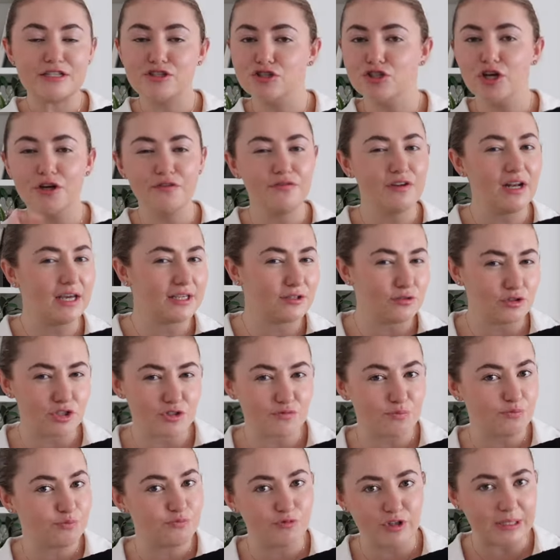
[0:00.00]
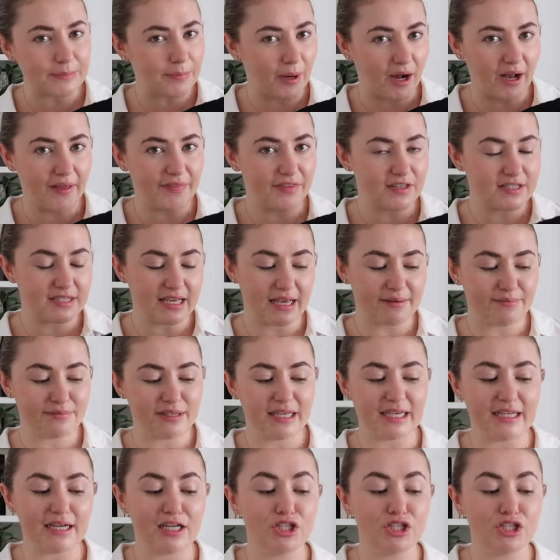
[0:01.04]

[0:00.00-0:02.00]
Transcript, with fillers: So you don't feel like you're just re-buying the same thing.